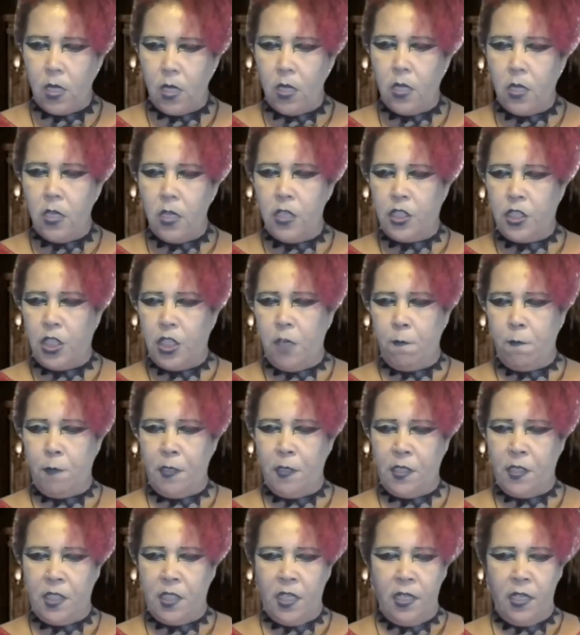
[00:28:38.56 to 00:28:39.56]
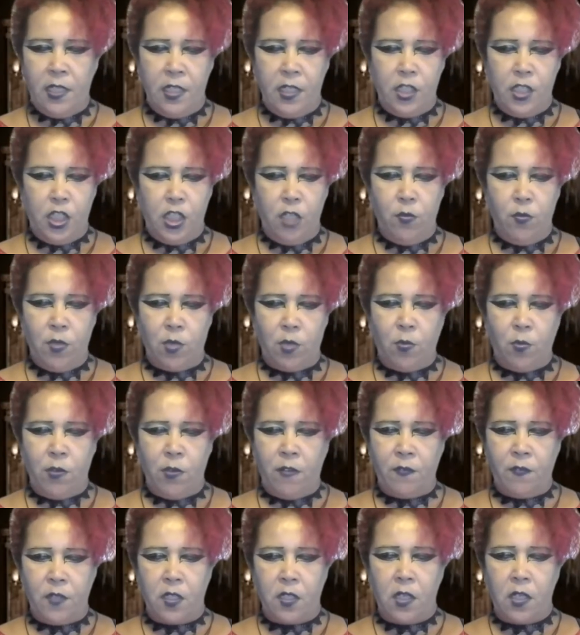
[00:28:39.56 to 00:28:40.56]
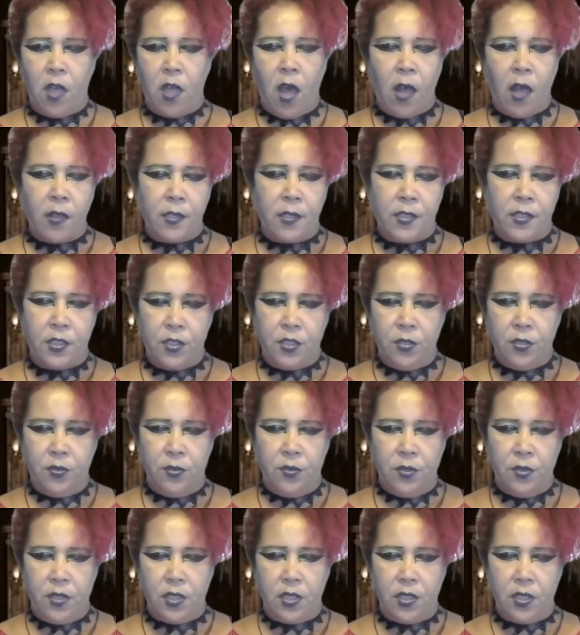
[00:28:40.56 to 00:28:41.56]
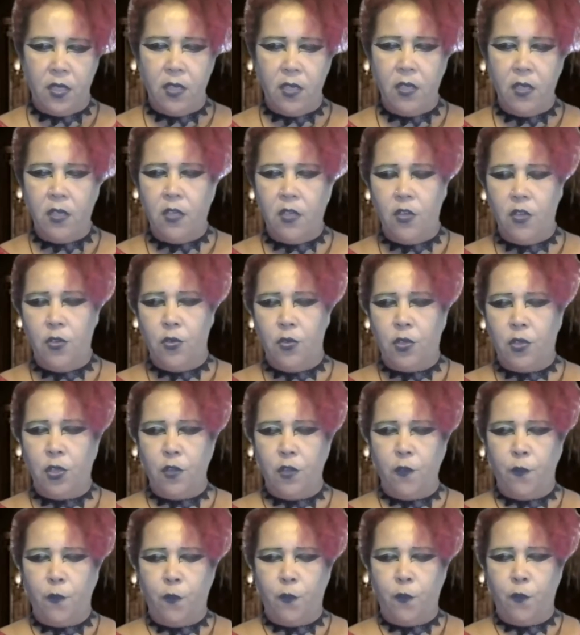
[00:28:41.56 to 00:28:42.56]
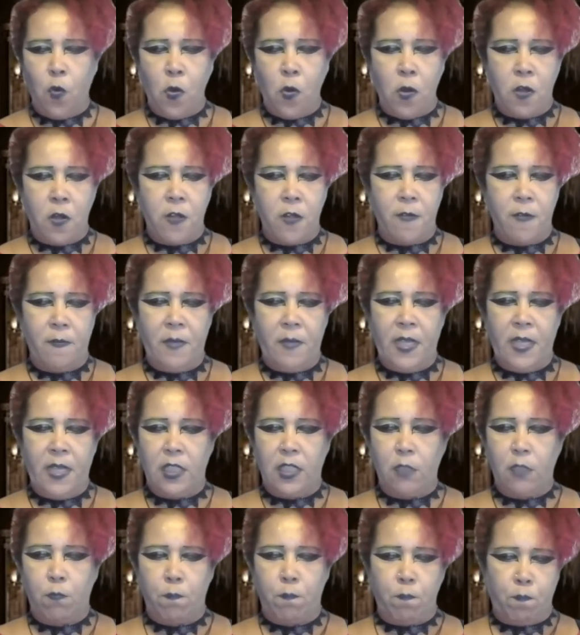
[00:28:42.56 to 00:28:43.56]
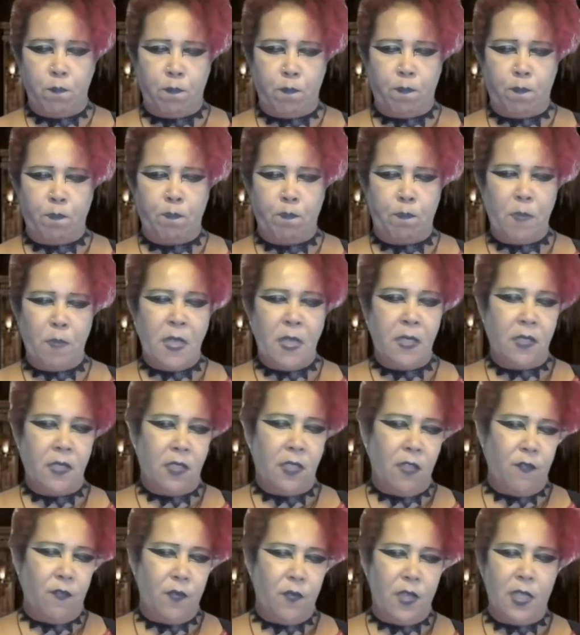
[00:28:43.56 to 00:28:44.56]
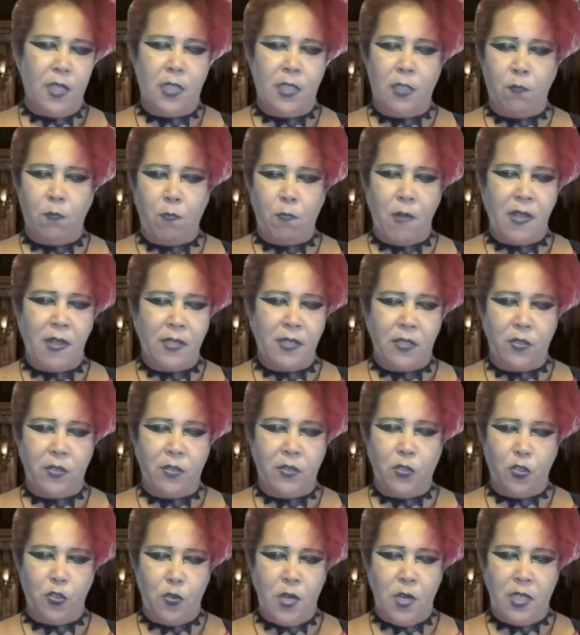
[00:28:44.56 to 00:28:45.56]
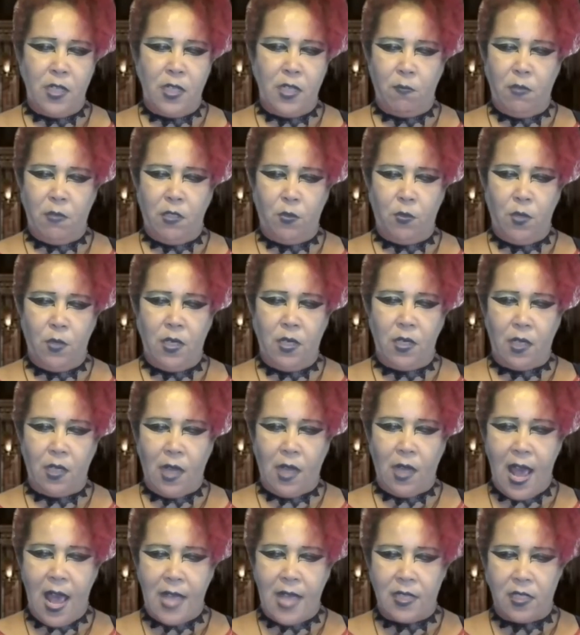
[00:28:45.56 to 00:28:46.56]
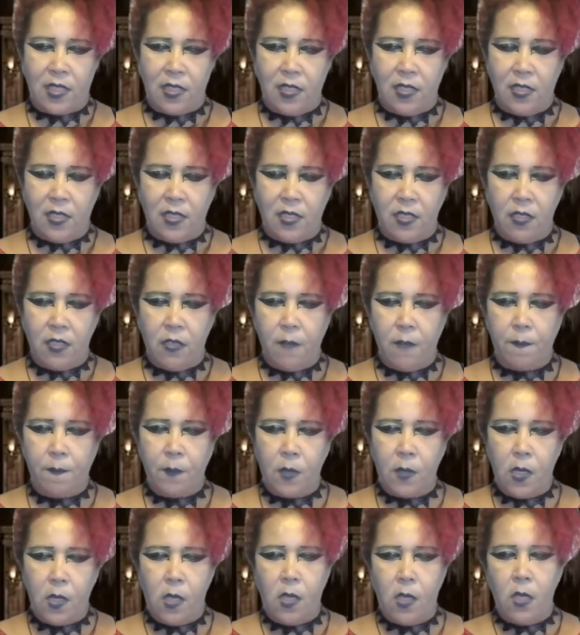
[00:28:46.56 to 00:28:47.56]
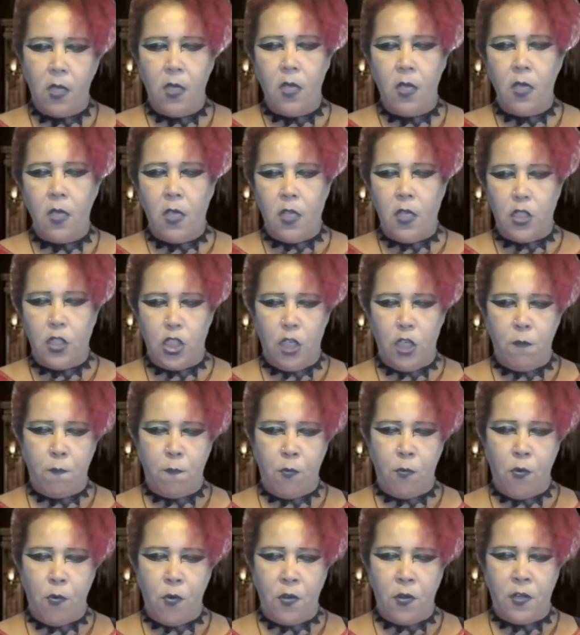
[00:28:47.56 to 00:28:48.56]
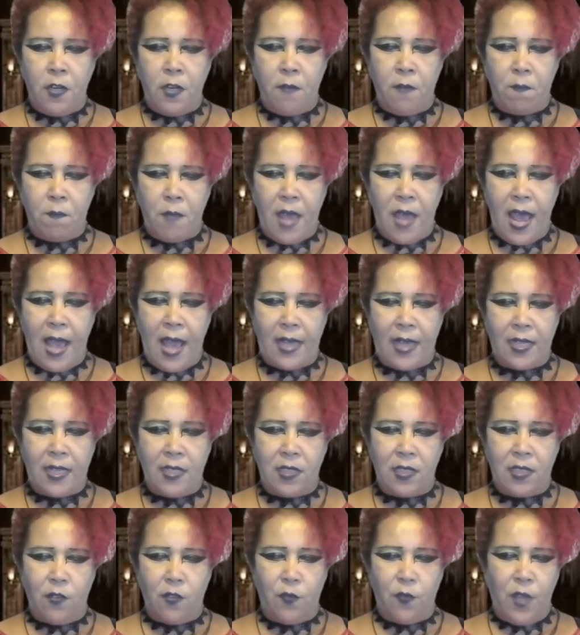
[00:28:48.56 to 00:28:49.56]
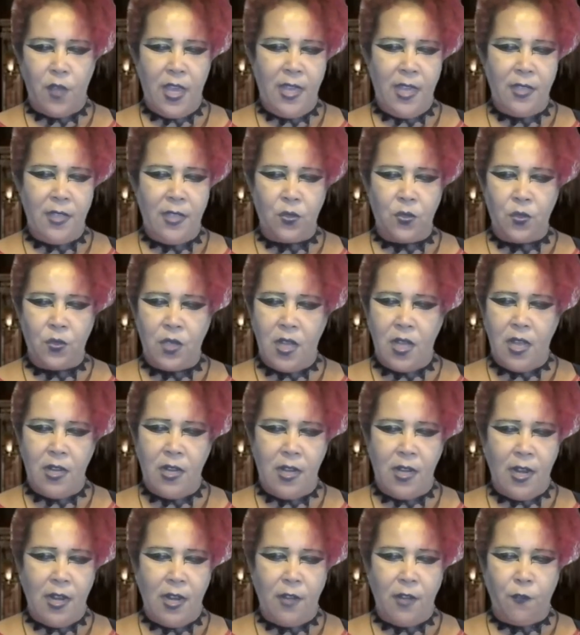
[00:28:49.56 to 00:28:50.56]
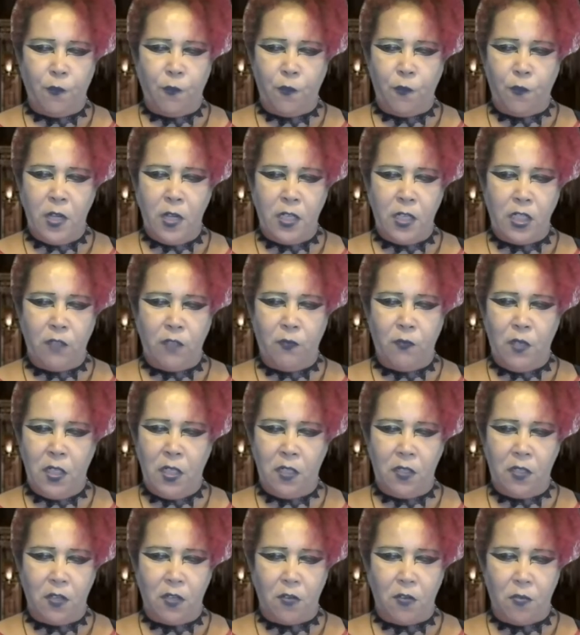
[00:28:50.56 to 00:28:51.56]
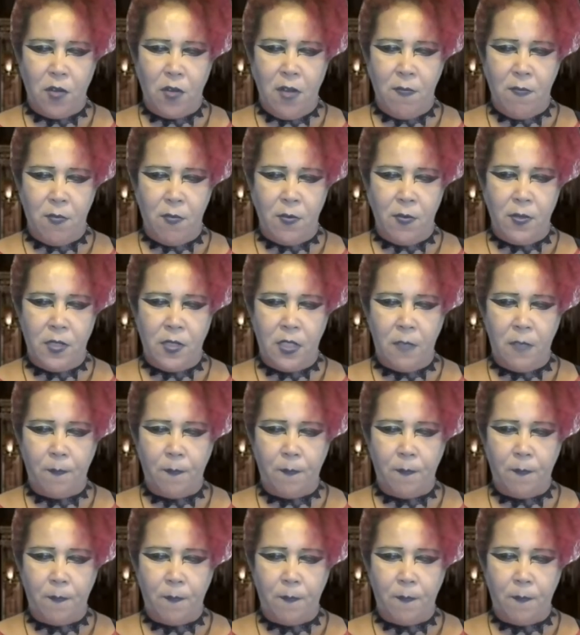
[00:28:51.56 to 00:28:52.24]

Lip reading: She pretended she was one of the college students who could afford expensive espresso drinks between classes. She poured in packets of hazelnut and French vanilla creamers.